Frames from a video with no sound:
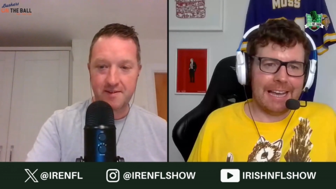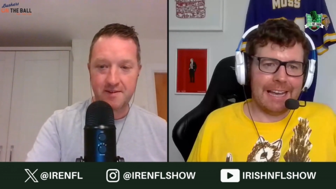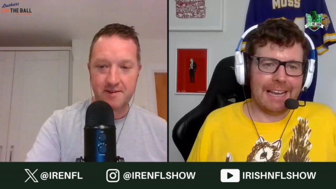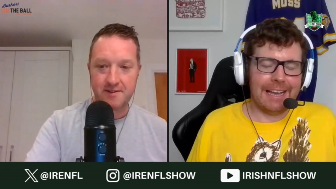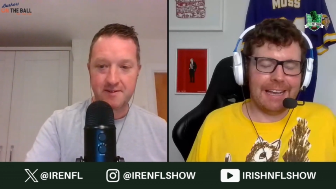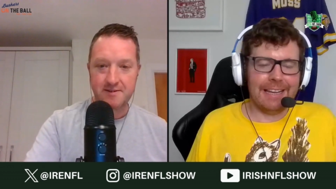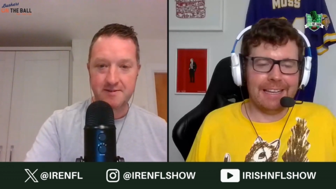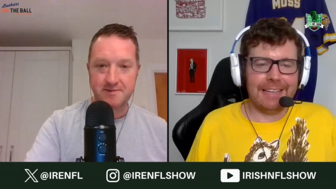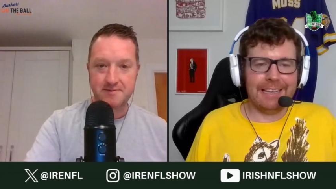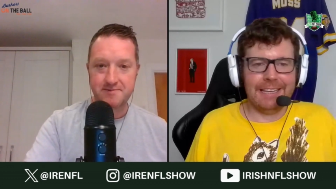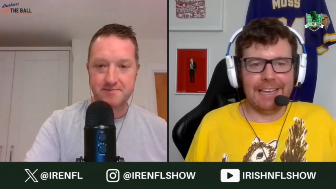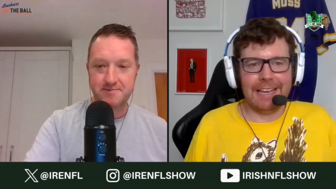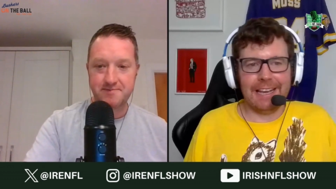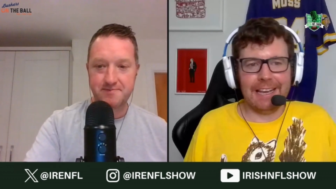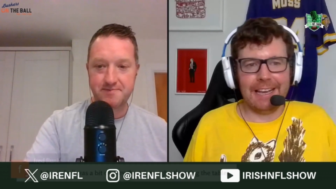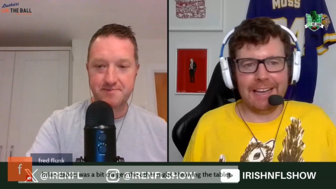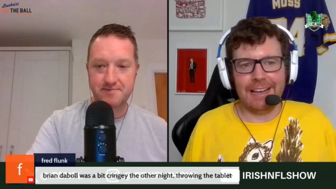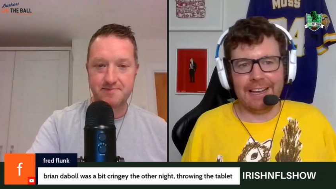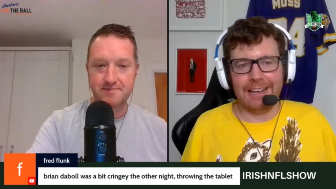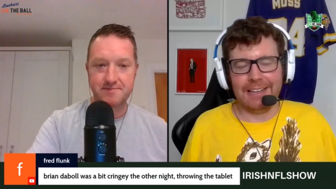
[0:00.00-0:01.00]
Speaker 1: Uh,
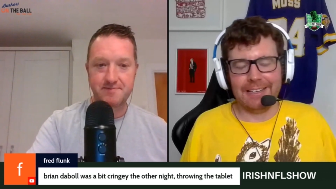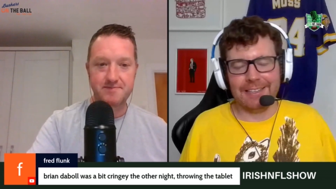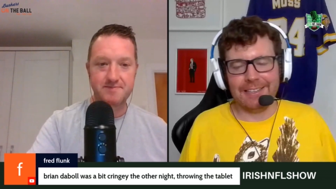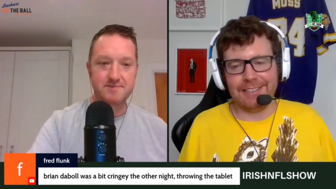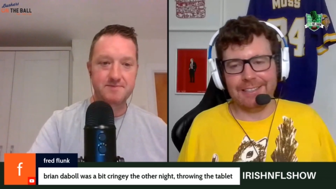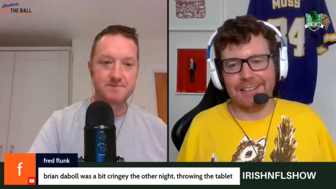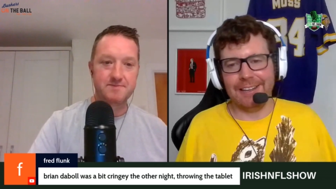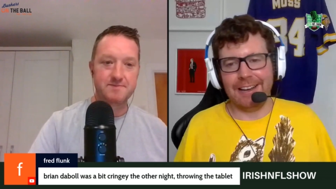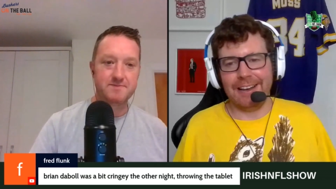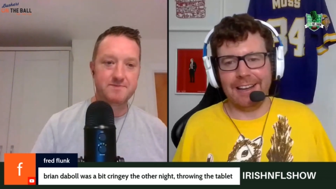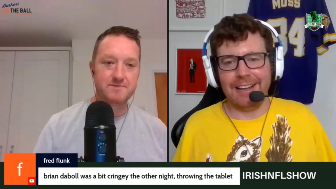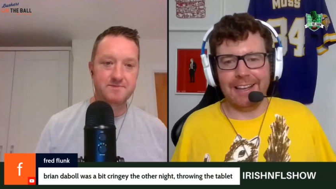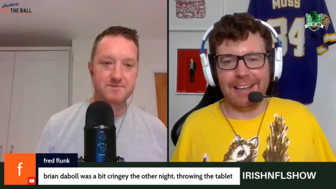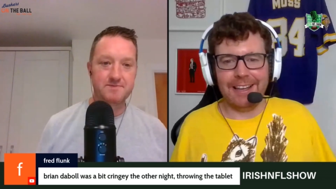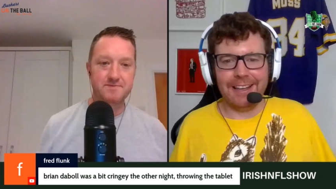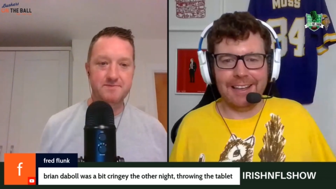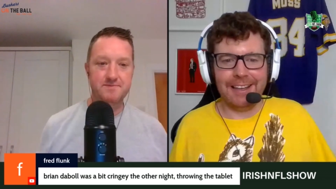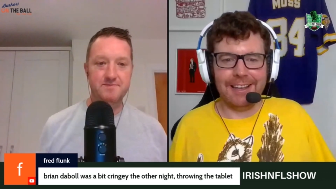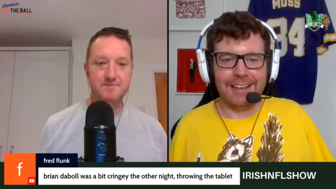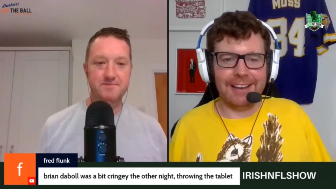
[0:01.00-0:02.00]
yeah,
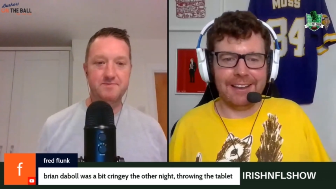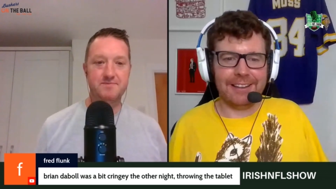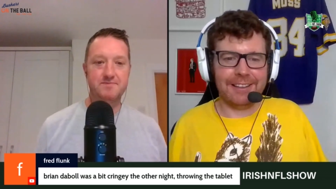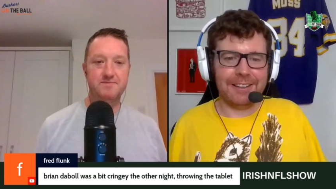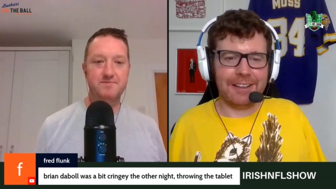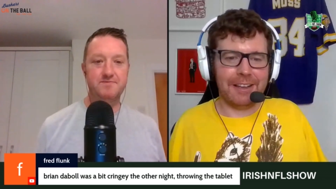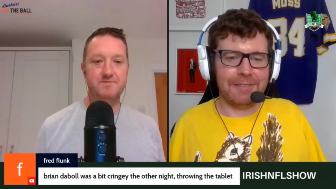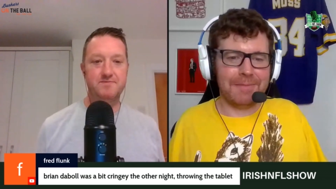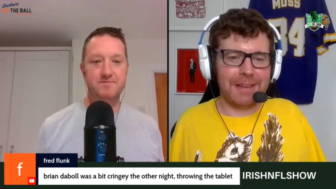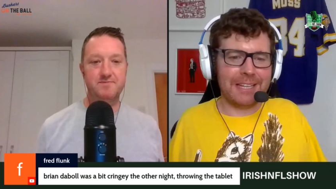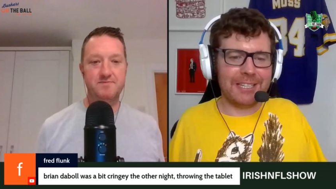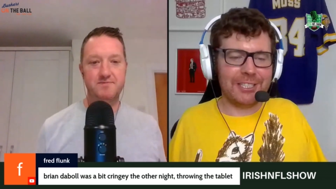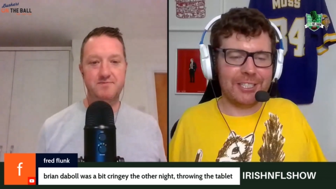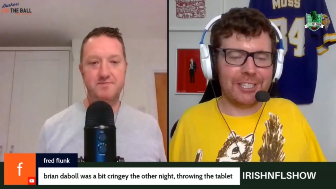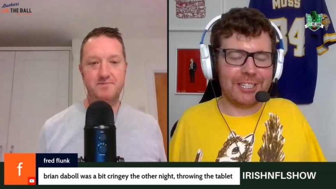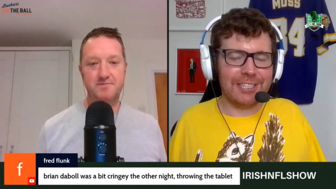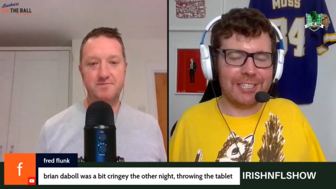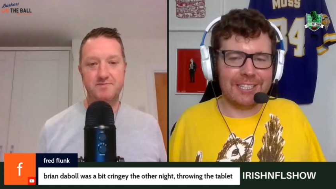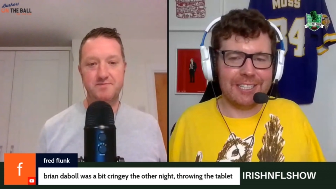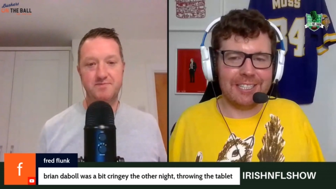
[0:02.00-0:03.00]
I, I, I
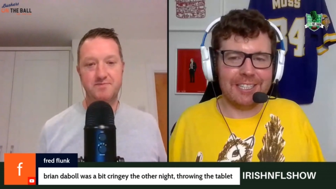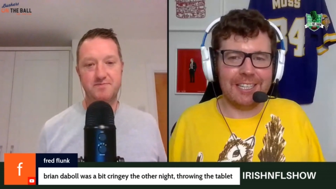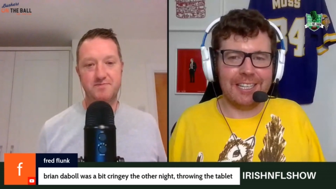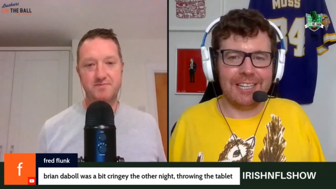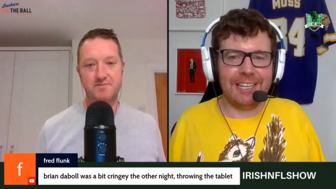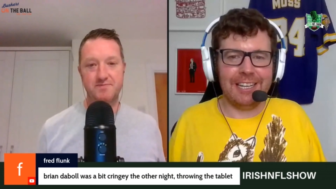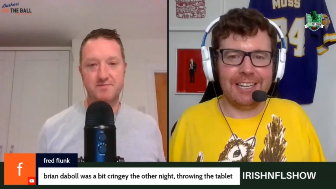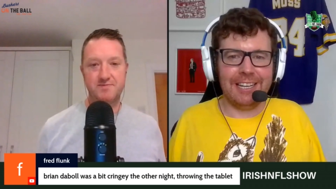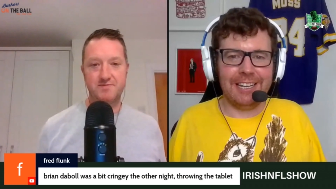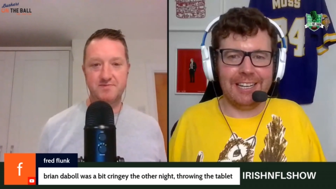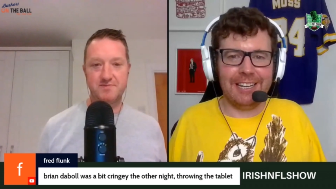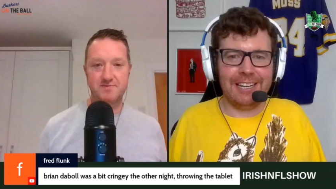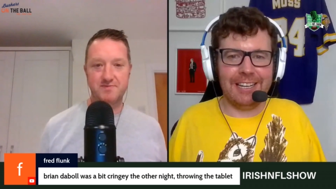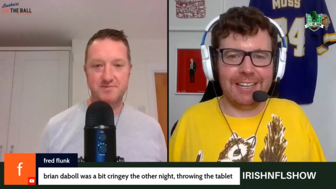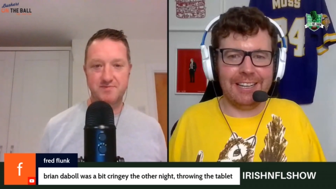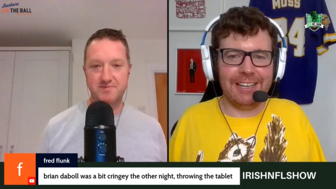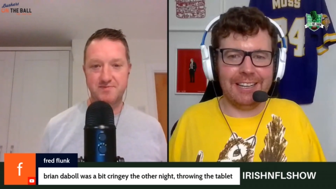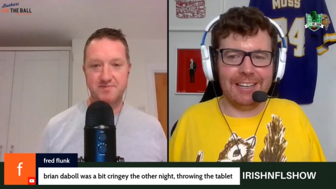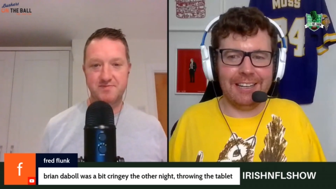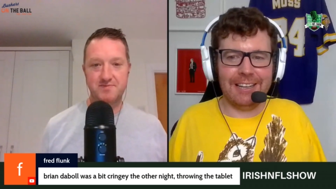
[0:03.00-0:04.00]
mentioned
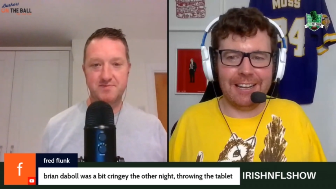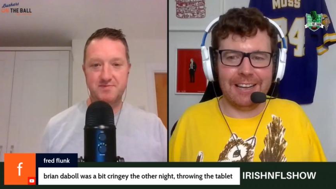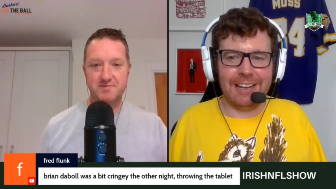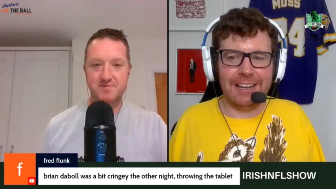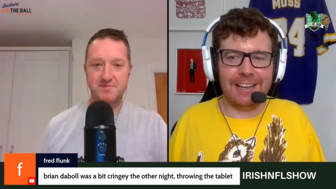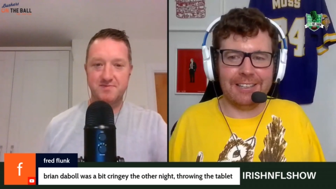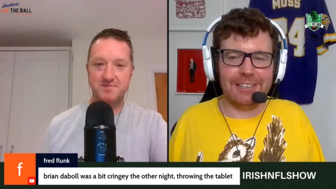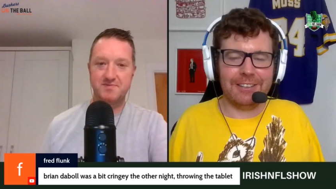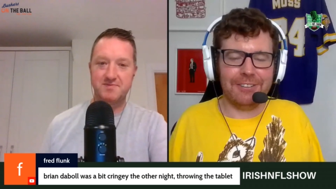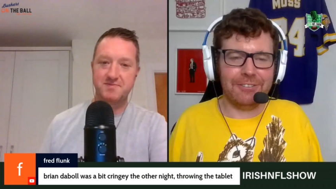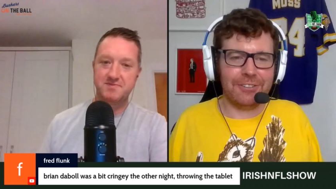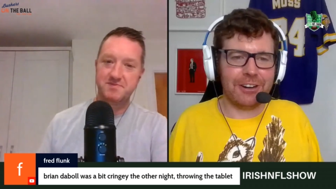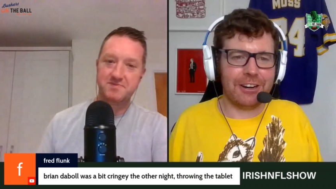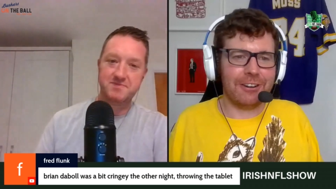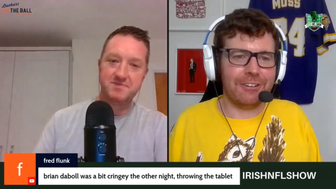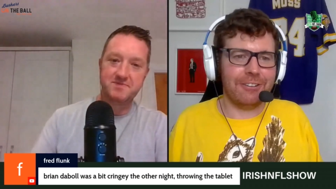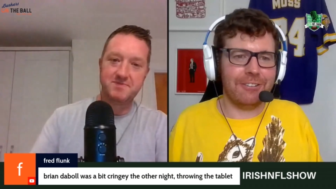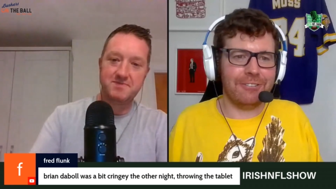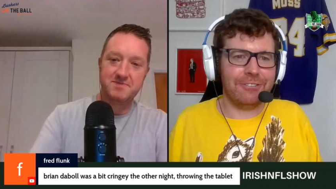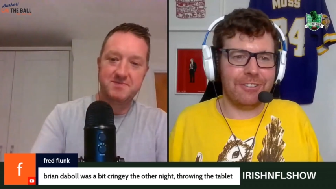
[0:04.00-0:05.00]
the uh, the
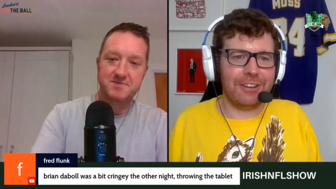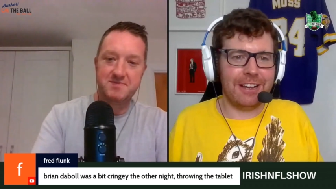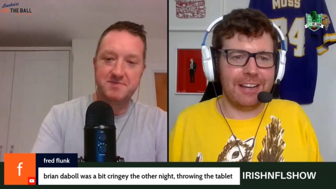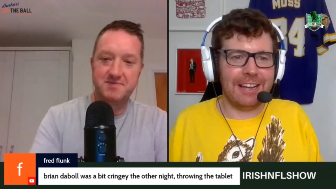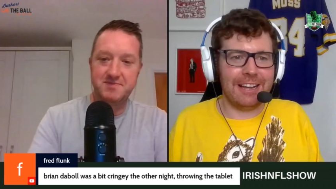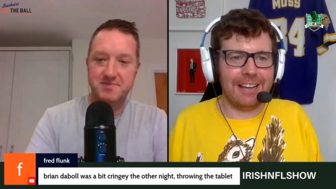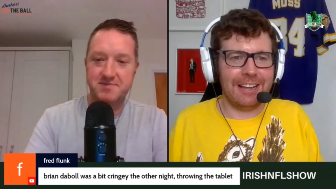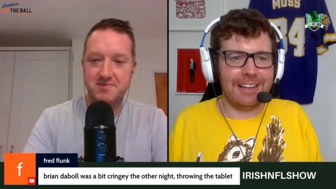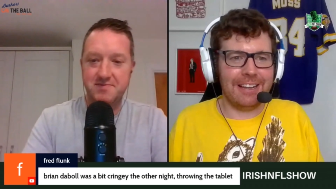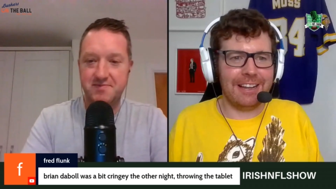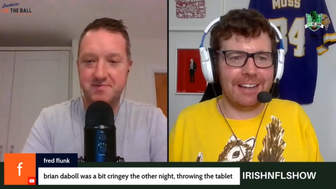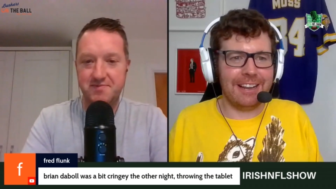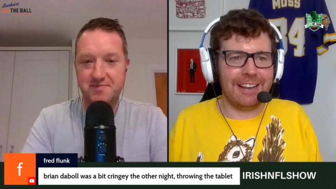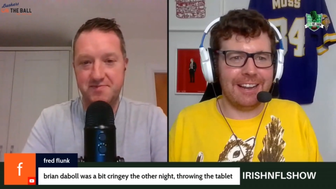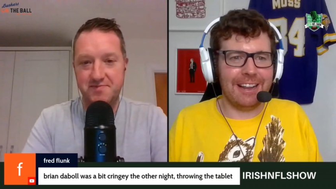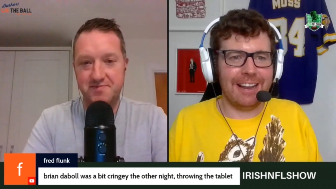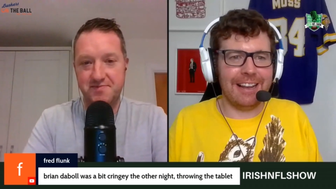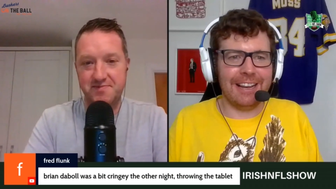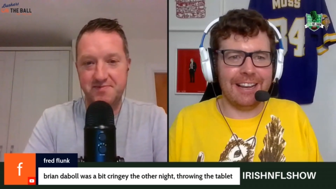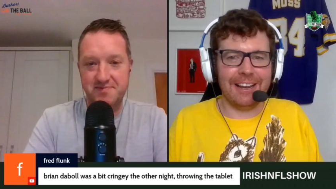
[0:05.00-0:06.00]
Verve uh,
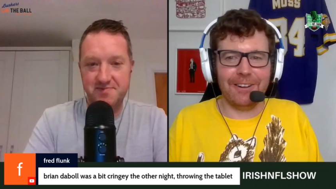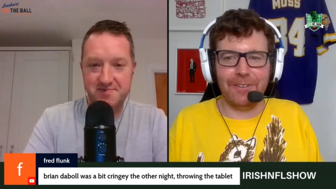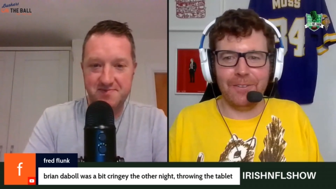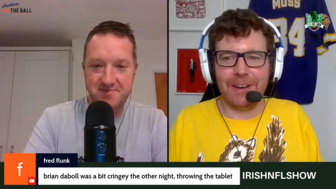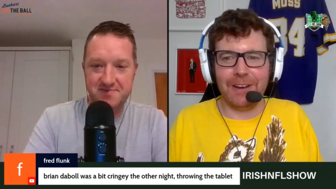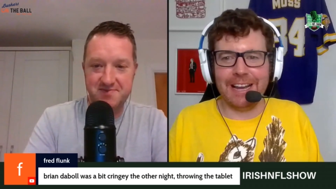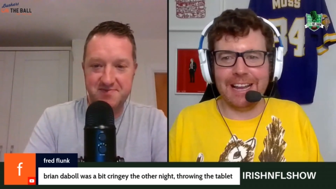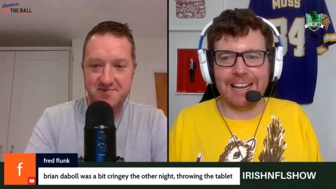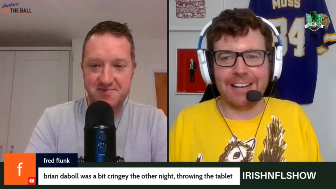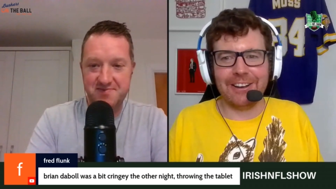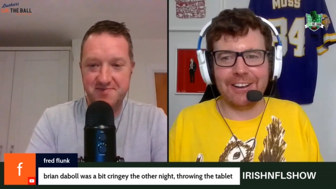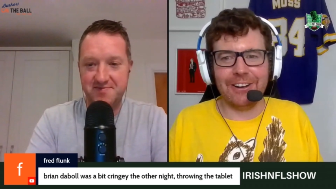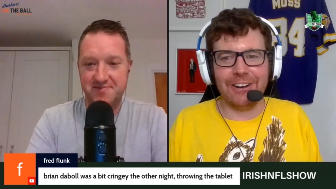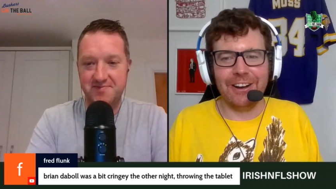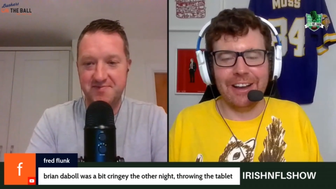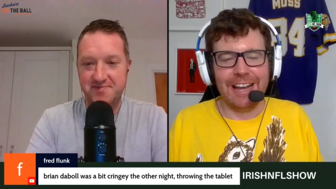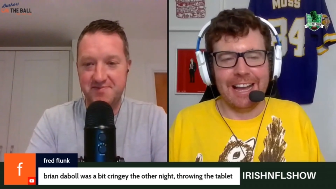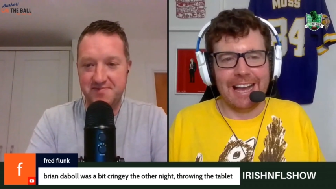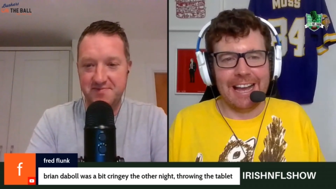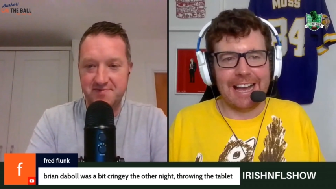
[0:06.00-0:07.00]
a, a, little while ago.